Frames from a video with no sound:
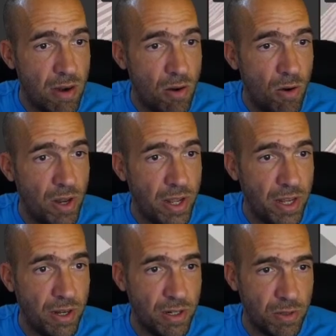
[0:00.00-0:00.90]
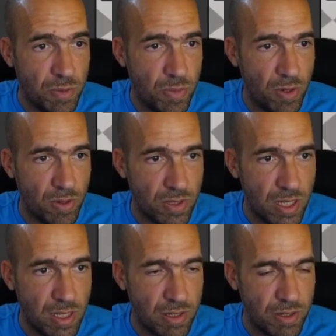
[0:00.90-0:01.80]
there are only here those
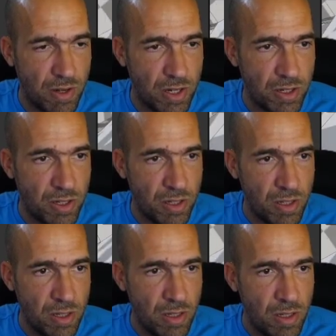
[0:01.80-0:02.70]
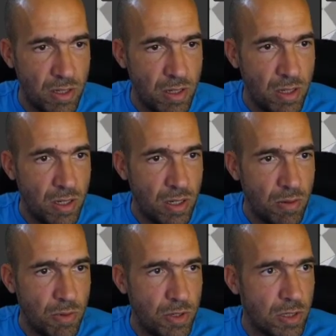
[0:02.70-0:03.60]
polygons that are stretched,
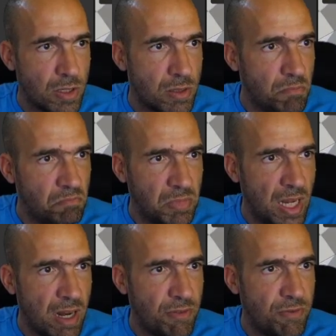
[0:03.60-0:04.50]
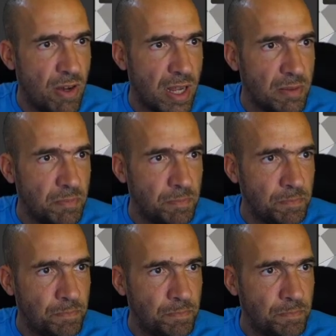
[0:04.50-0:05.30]
which is kind of fine.